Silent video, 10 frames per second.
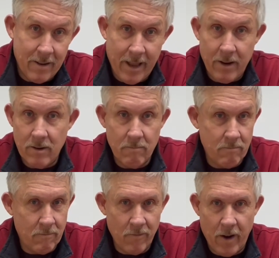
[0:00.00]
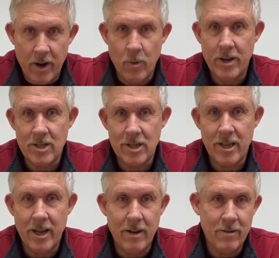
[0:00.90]
They very
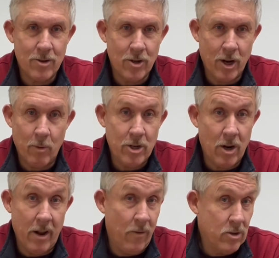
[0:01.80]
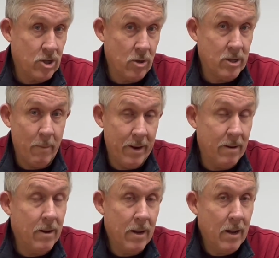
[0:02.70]
graciously took a return, and those shoes have been
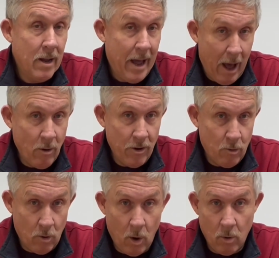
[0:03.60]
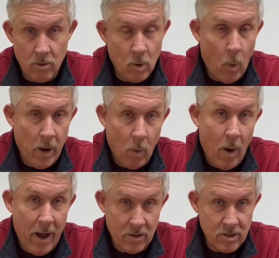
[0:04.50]
out on the road quite a while.